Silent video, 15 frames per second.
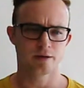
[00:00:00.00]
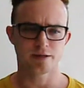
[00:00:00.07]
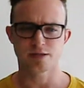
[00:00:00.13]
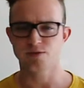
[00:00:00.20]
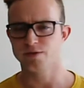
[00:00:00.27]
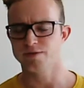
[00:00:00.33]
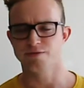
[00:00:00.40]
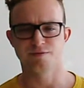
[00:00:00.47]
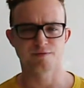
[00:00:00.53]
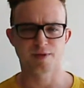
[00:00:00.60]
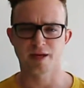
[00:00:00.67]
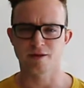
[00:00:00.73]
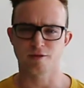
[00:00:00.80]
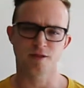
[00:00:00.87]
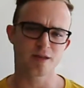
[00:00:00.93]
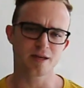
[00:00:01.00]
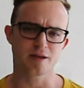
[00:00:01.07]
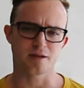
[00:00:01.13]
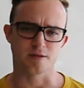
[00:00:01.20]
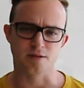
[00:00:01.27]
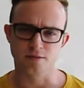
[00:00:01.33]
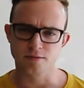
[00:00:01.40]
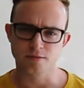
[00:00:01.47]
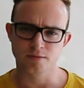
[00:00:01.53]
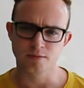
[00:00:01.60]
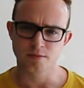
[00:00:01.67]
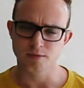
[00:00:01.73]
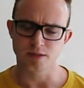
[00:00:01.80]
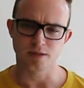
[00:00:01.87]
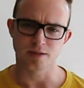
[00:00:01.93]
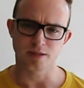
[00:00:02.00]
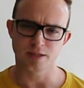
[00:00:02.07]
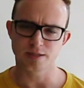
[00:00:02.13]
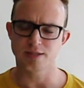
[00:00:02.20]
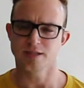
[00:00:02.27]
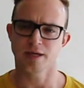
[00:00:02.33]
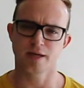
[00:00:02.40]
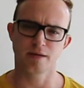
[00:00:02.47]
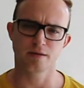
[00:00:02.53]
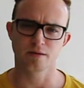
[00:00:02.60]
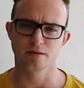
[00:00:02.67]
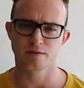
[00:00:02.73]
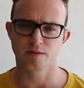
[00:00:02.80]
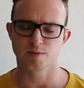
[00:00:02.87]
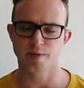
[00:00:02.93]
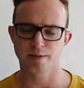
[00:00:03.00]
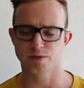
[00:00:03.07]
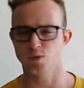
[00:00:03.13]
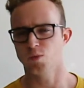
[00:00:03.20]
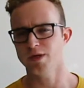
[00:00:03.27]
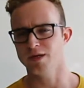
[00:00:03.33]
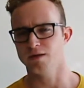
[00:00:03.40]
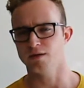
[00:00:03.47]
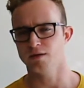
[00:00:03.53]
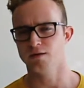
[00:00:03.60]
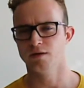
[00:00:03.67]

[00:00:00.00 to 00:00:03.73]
intuitive kind of thing to get to the end to be able to win.